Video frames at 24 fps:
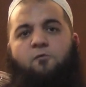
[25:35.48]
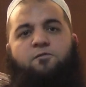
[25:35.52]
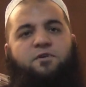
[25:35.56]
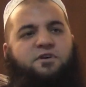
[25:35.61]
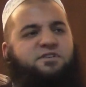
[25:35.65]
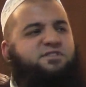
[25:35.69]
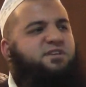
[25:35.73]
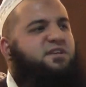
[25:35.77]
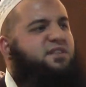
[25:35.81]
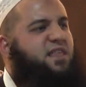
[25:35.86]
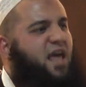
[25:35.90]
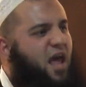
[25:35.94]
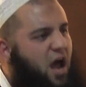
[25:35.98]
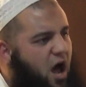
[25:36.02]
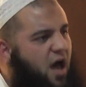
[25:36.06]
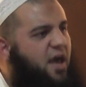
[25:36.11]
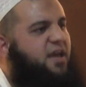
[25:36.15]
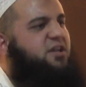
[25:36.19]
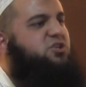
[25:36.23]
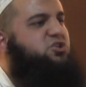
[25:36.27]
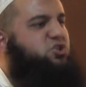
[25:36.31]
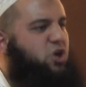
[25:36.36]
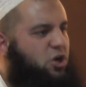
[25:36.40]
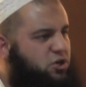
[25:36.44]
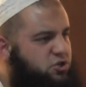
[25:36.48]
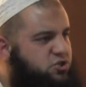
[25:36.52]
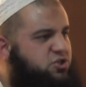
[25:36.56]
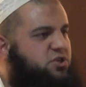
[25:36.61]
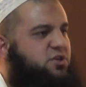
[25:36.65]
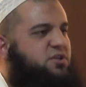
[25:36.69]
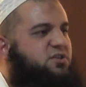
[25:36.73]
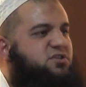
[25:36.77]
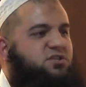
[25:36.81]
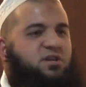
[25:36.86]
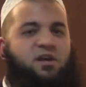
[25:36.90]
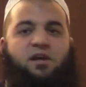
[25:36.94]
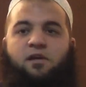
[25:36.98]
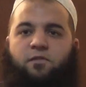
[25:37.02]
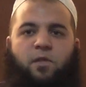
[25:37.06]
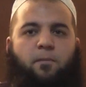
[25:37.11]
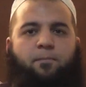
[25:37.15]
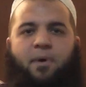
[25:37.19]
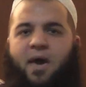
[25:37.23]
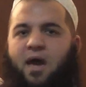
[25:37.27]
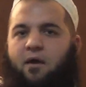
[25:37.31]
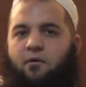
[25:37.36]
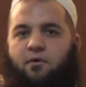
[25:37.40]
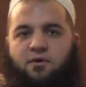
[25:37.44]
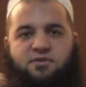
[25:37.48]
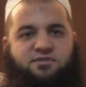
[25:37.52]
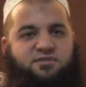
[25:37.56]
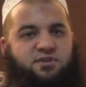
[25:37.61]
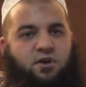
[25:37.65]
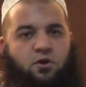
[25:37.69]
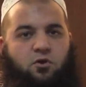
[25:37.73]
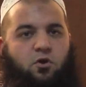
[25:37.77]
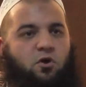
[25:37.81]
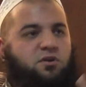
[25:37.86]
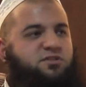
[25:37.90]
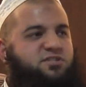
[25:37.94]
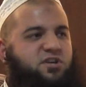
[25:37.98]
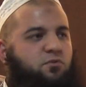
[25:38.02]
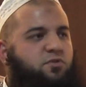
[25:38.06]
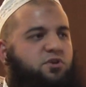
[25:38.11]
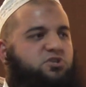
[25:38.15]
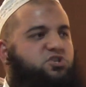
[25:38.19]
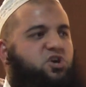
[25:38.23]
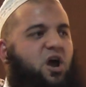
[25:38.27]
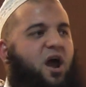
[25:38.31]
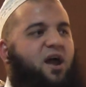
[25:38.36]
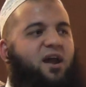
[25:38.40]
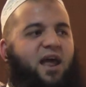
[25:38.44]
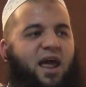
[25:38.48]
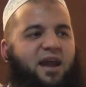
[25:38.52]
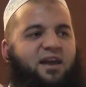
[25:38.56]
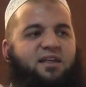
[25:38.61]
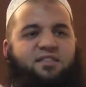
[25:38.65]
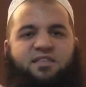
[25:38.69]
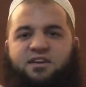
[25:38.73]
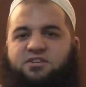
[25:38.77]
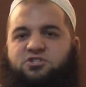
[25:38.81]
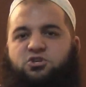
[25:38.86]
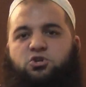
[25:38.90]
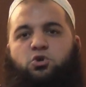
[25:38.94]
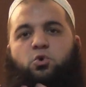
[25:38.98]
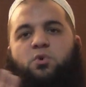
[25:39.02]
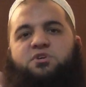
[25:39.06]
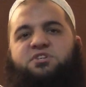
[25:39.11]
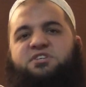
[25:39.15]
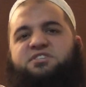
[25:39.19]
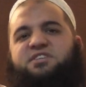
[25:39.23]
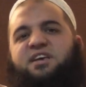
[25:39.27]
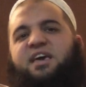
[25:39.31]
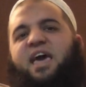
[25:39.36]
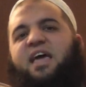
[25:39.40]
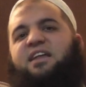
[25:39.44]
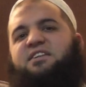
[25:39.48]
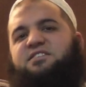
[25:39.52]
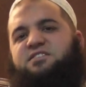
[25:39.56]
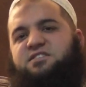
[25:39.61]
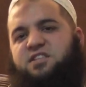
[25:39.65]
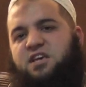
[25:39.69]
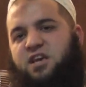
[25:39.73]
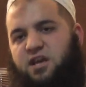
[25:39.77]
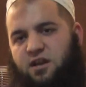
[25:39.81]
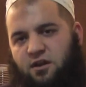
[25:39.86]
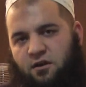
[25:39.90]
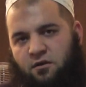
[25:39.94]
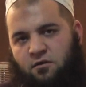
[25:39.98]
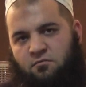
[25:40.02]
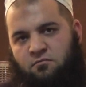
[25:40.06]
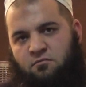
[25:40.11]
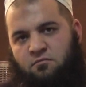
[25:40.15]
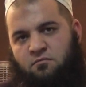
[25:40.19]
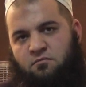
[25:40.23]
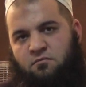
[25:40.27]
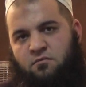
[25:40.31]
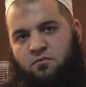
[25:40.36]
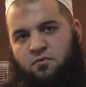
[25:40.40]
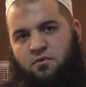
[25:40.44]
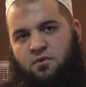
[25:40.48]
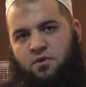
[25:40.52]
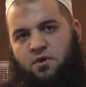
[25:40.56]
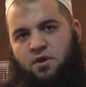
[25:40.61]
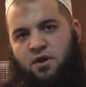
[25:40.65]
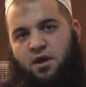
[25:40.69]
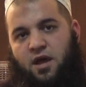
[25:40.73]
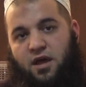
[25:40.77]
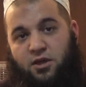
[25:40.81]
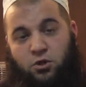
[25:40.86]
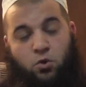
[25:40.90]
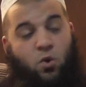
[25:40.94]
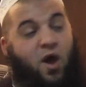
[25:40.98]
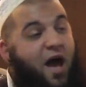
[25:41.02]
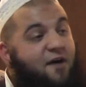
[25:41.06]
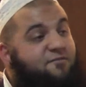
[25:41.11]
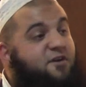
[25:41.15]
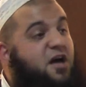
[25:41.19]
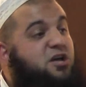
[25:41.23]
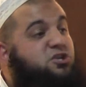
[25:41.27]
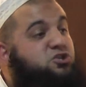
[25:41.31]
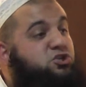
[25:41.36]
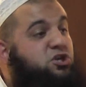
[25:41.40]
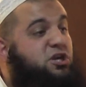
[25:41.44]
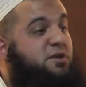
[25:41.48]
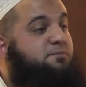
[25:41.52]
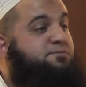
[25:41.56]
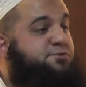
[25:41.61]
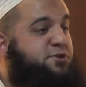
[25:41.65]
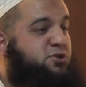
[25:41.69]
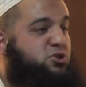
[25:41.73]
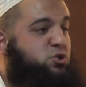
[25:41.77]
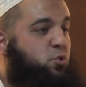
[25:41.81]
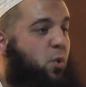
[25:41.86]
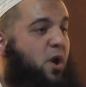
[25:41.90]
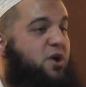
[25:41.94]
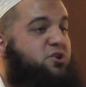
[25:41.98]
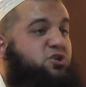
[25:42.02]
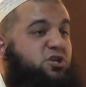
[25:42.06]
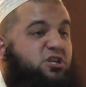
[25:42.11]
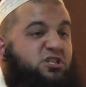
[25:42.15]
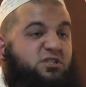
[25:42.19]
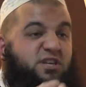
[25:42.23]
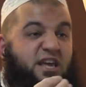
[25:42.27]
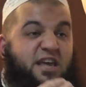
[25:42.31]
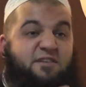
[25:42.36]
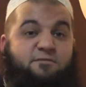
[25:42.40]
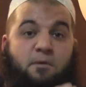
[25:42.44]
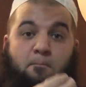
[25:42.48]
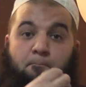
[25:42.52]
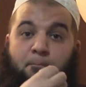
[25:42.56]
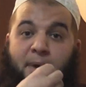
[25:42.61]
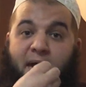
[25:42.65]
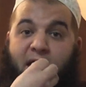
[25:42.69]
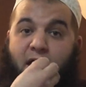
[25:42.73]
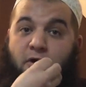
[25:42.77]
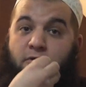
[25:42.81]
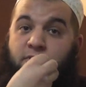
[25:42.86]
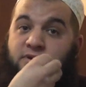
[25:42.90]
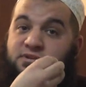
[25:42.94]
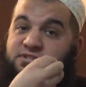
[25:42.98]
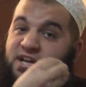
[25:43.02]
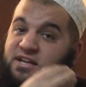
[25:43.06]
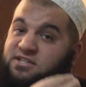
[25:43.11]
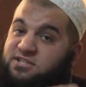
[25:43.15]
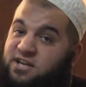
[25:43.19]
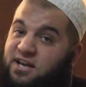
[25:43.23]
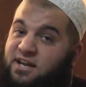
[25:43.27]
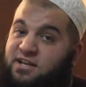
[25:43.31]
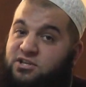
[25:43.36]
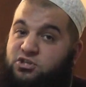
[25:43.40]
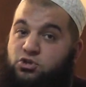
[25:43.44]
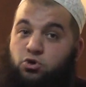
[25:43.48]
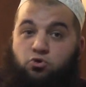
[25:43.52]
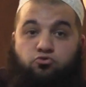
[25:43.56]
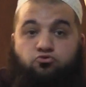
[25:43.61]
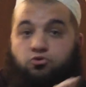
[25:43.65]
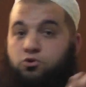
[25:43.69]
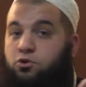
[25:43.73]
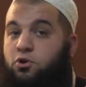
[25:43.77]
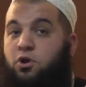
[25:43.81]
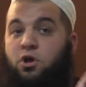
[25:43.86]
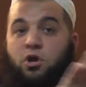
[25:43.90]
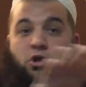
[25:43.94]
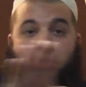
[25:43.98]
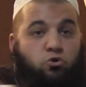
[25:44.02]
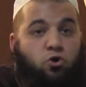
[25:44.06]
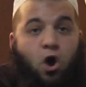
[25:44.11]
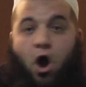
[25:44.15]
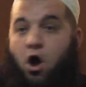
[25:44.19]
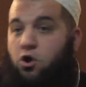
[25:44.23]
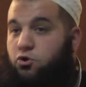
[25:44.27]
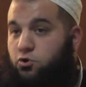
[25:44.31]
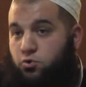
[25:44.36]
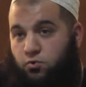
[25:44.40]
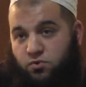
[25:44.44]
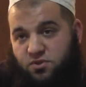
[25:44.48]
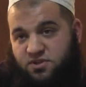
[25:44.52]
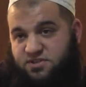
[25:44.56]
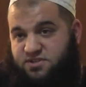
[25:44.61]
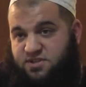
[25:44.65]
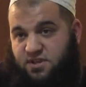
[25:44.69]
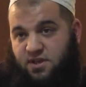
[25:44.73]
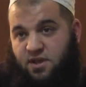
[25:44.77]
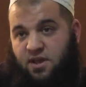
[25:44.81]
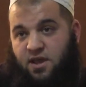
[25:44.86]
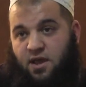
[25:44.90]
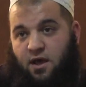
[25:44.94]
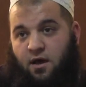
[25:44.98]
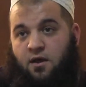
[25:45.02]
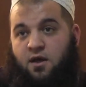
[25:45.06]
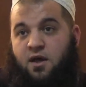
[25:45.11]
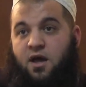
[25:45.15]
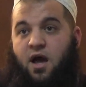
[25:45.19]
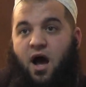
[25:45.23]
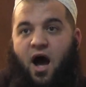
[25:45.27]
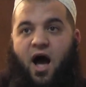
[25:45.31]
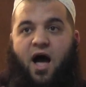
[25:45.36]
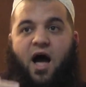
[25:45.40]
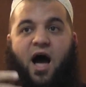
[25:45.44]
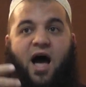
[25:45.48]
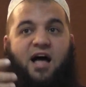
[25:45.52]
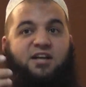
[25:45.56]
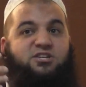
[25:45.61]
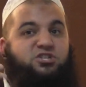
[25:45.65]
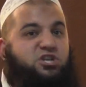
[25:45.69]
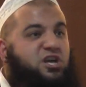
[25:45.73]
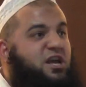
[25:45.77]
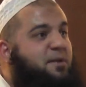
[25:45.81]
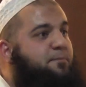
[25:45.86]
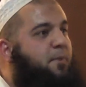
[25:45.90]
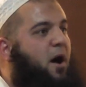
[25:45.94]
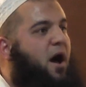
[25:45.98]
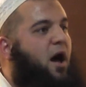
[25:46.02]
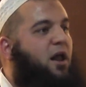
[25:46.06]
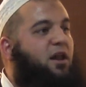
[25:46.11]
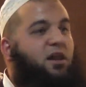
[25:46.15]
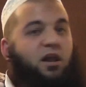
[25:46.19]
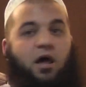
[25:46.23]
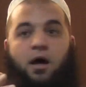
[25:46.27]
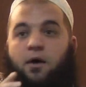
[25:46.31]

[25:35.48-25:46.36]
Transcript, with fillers: Obviously there are injunctions. The parents cannot tell the child anything to do which is against deen. You have ajib situations, even parents are telling children, you can't do this thing here. Ajib,